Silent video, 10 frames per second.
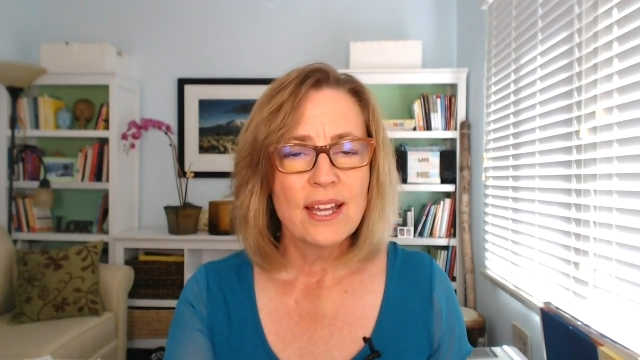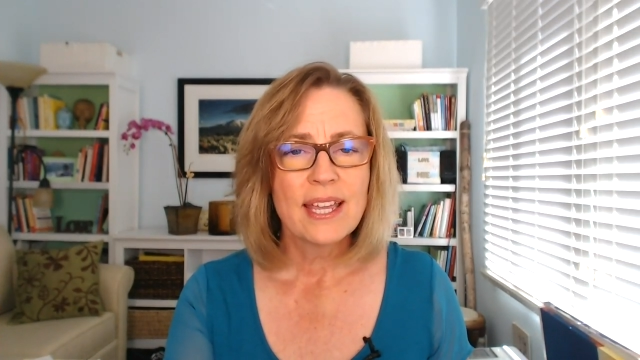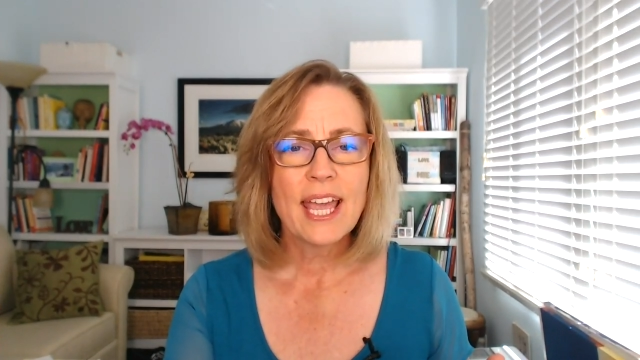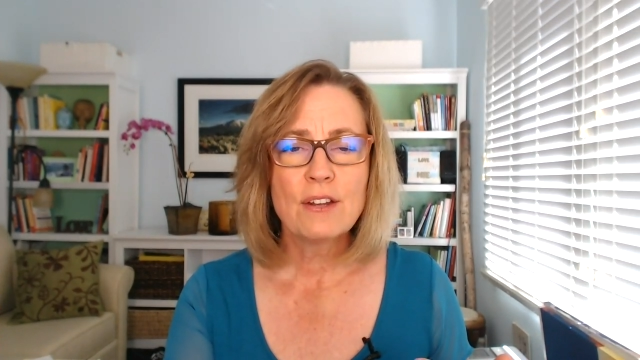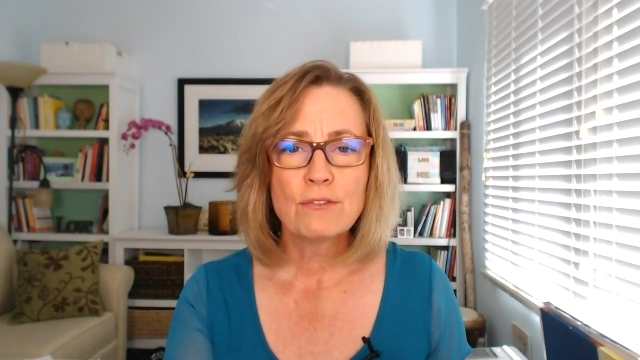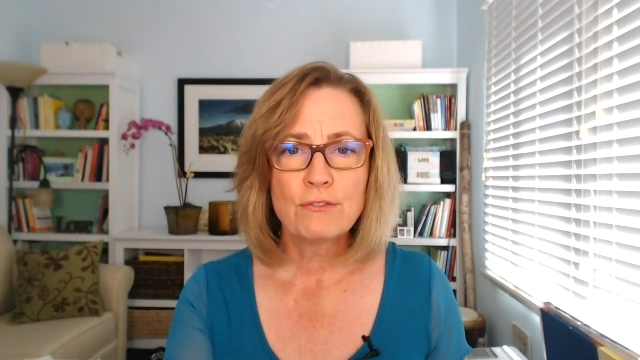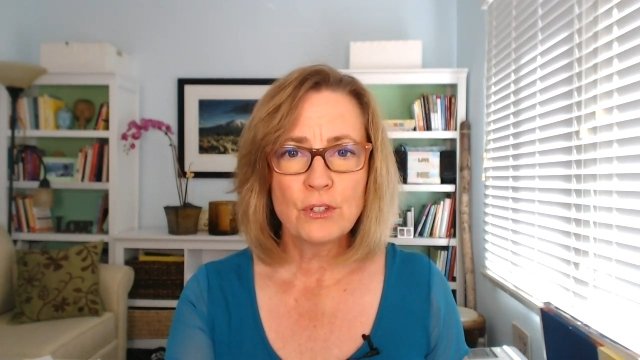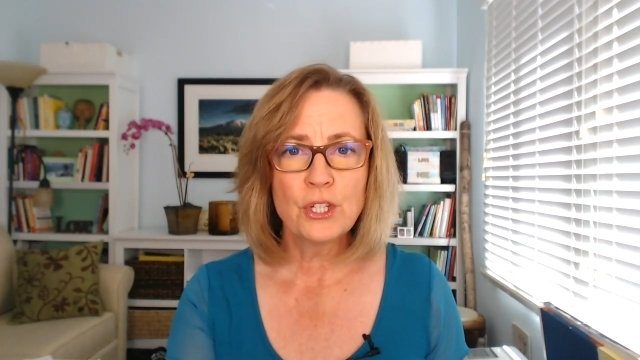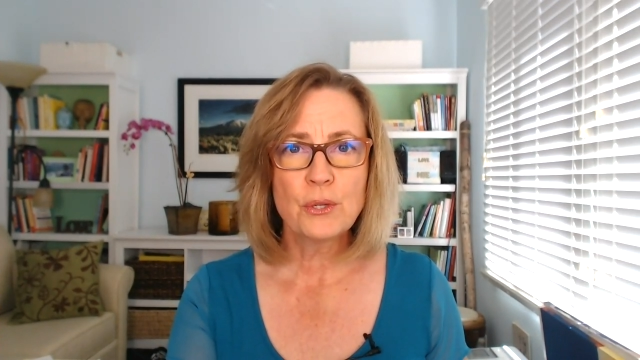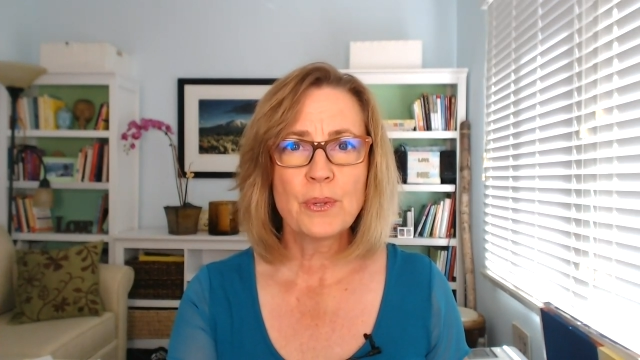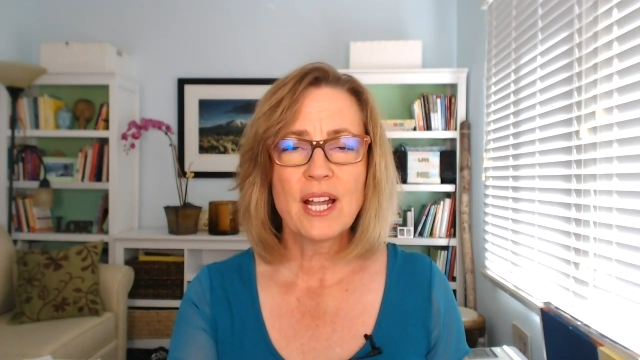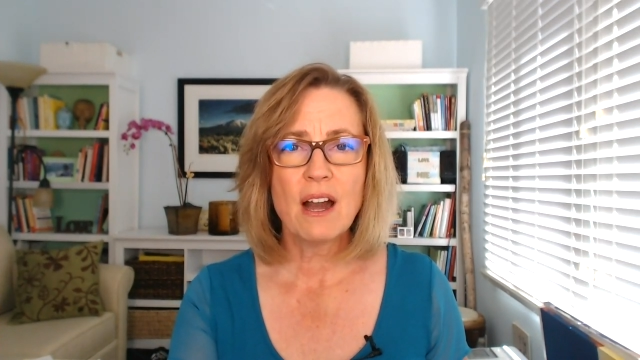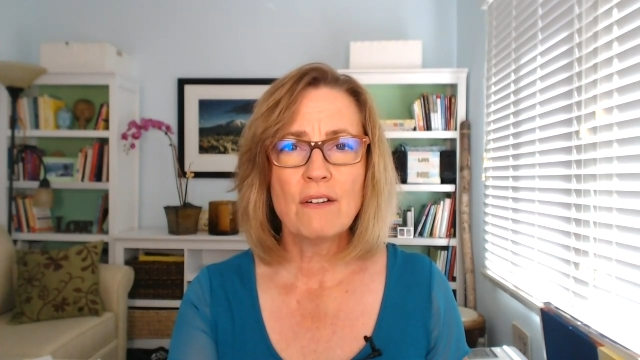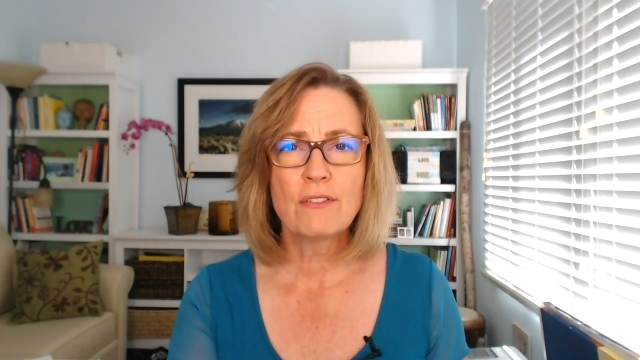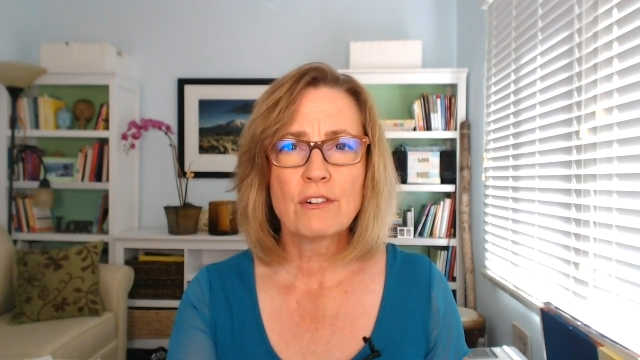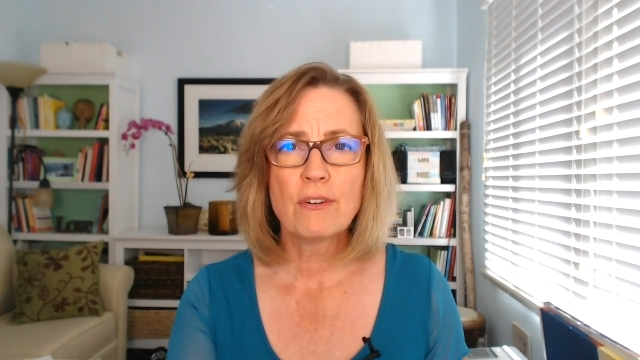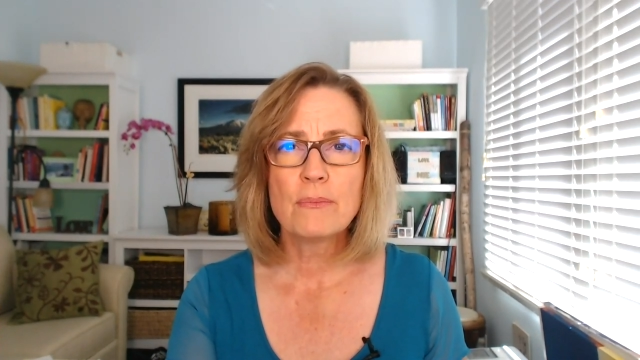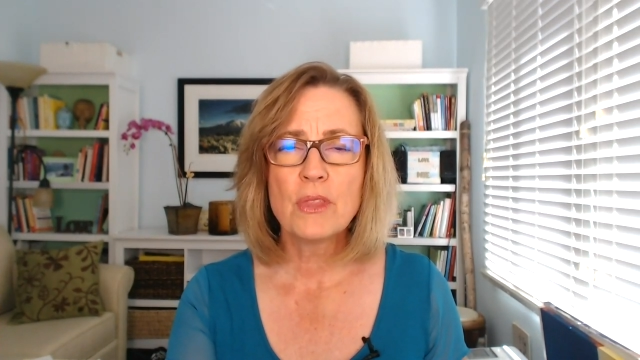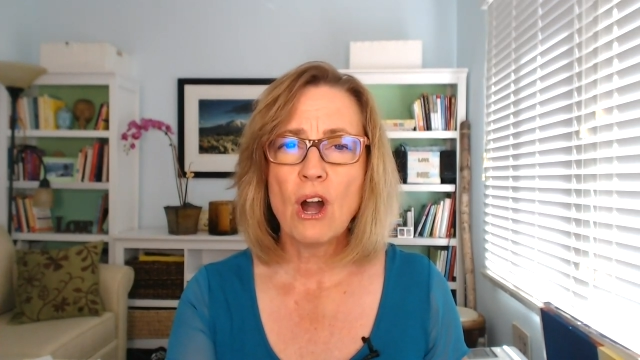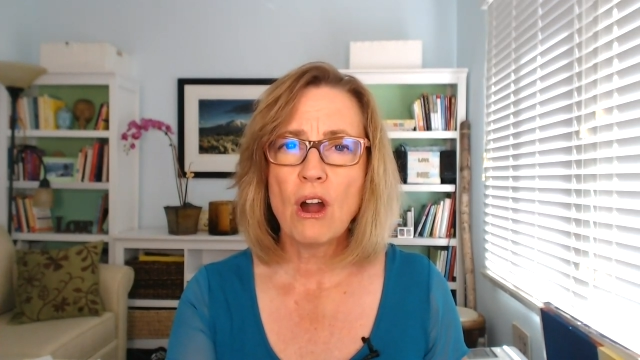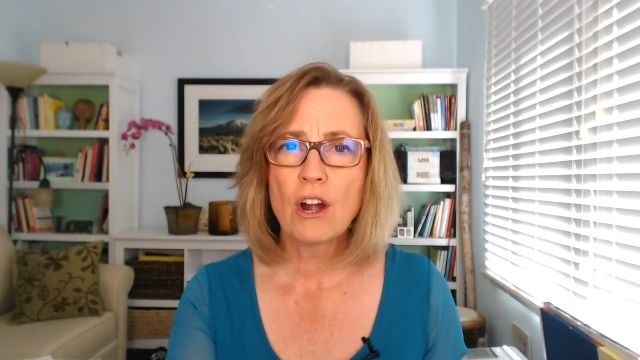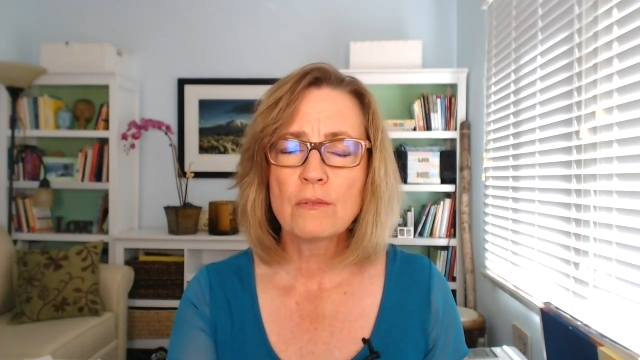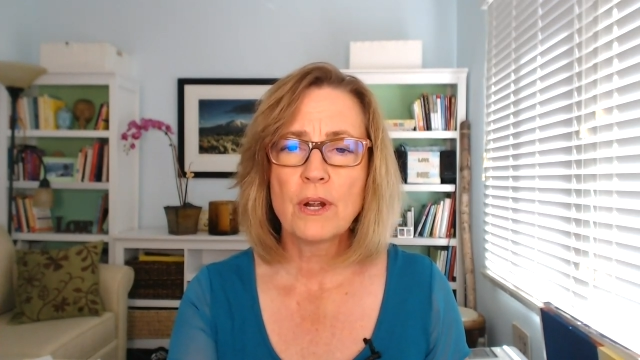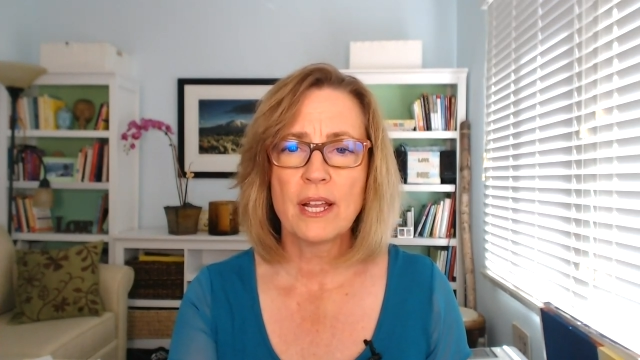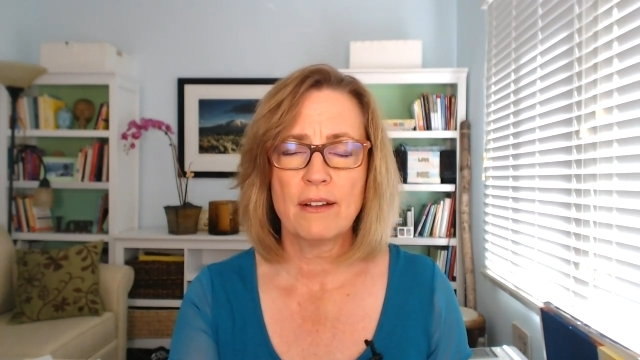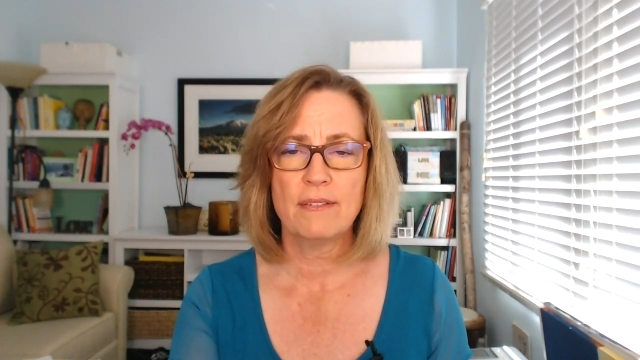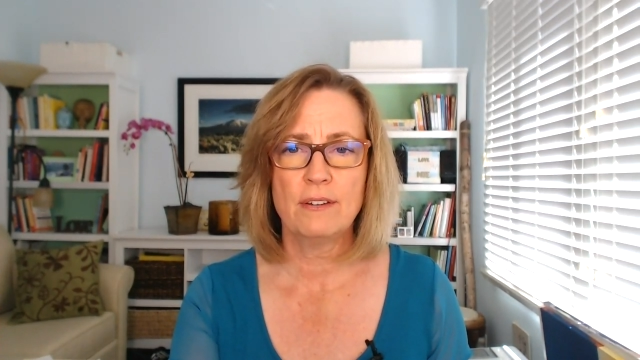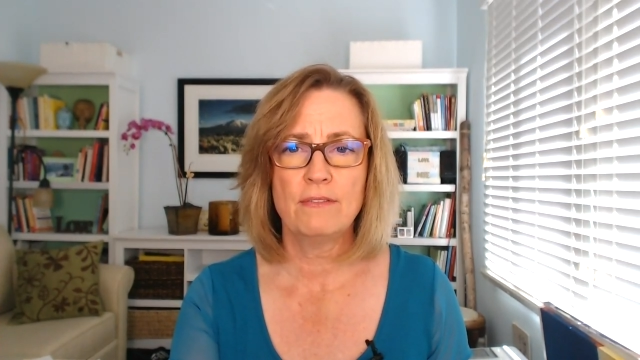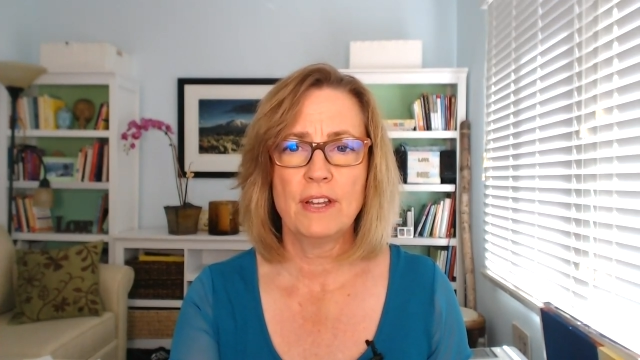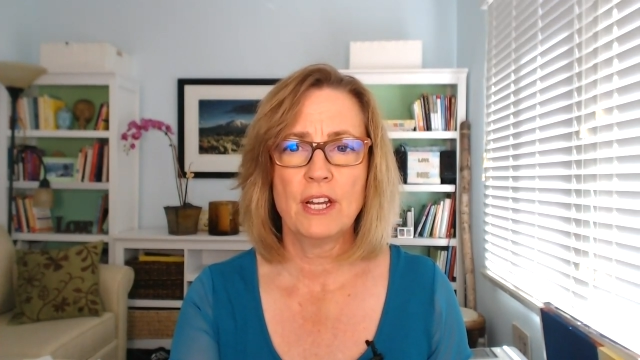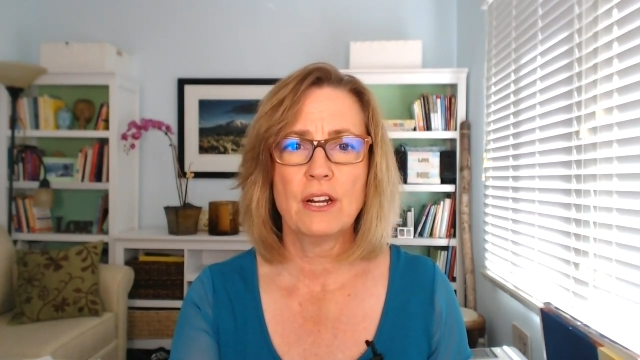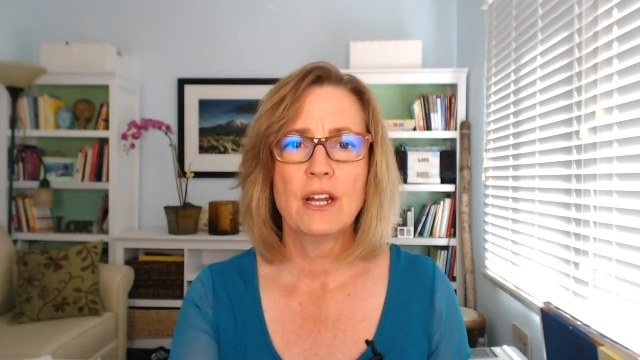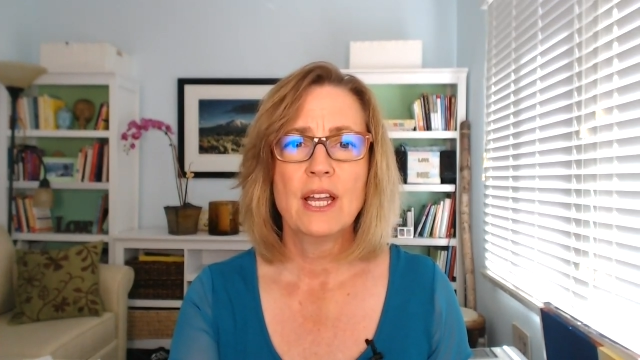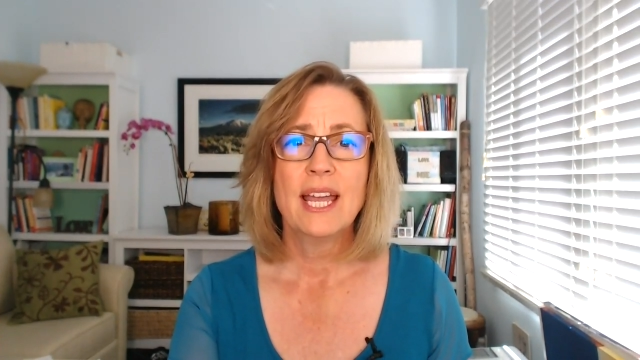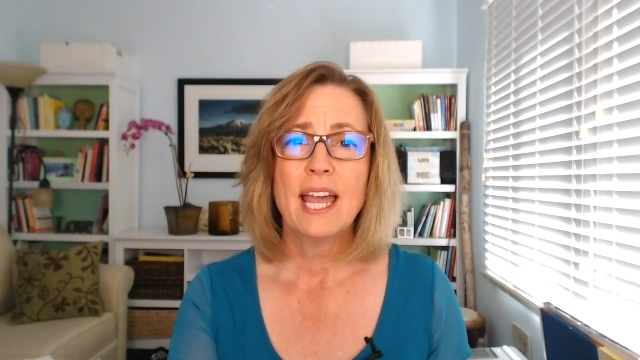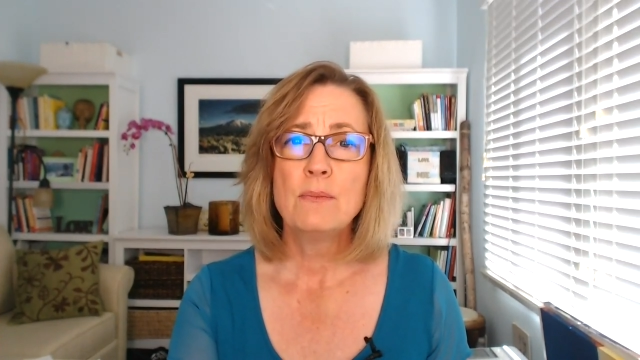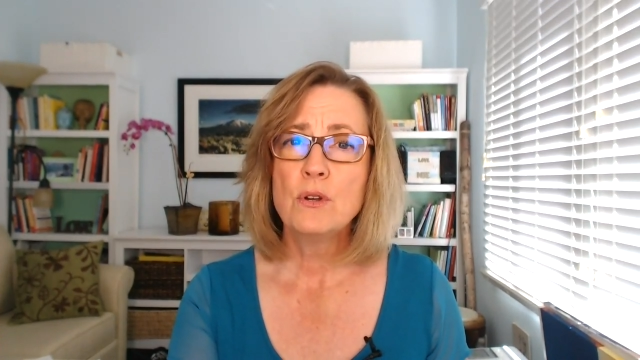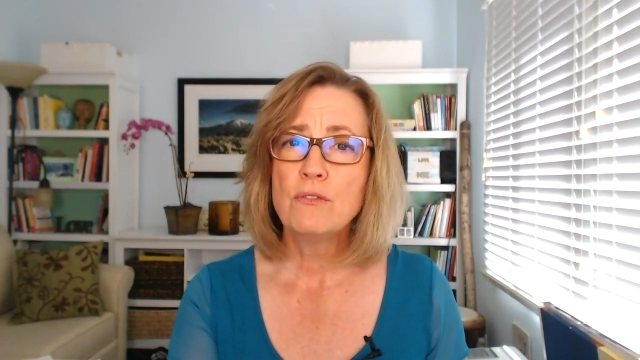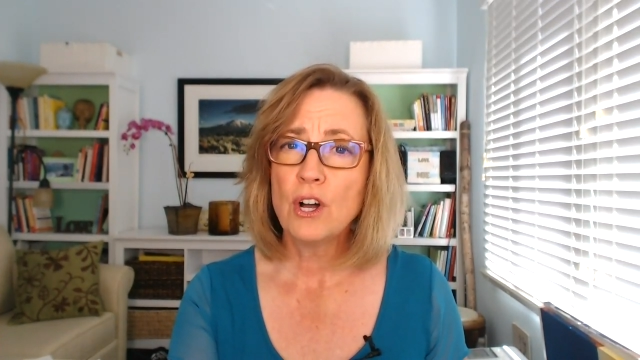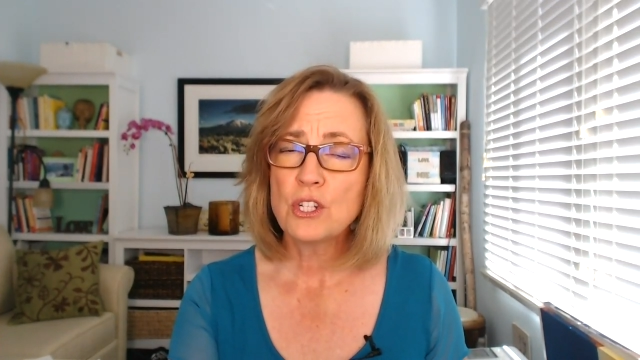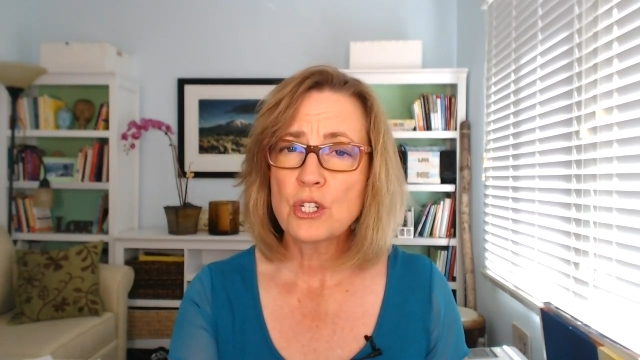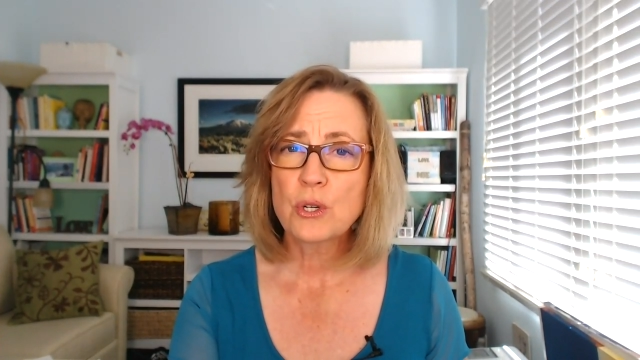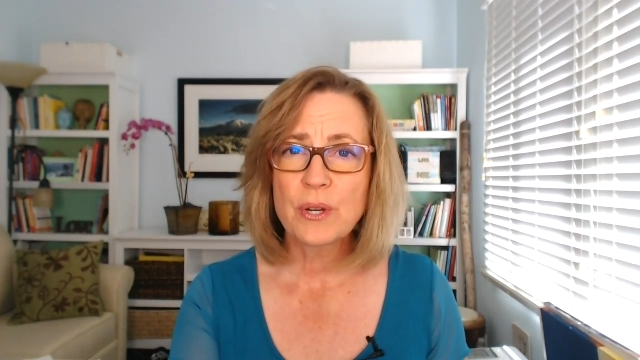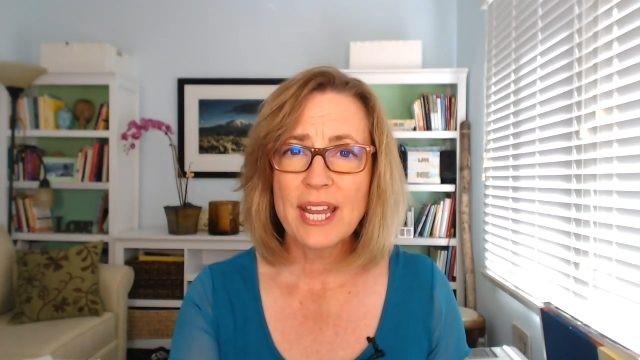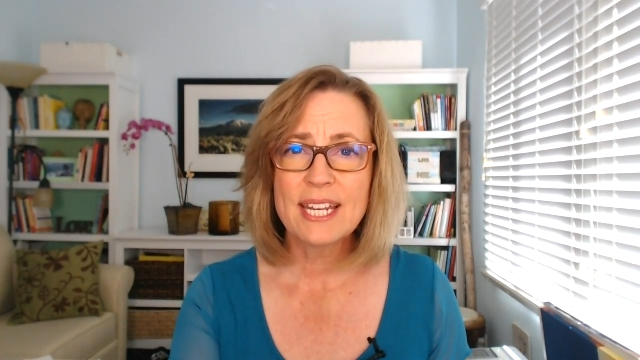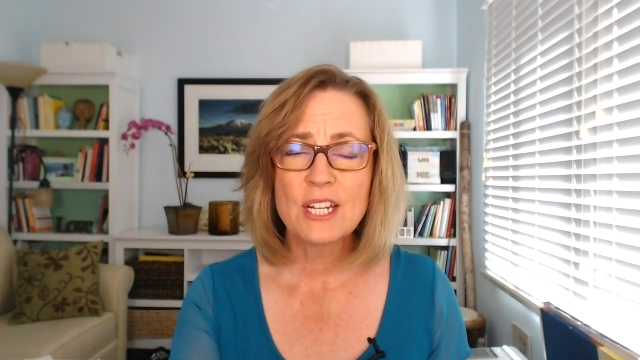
can fully recover from the heartbreak of an affair and move on to create a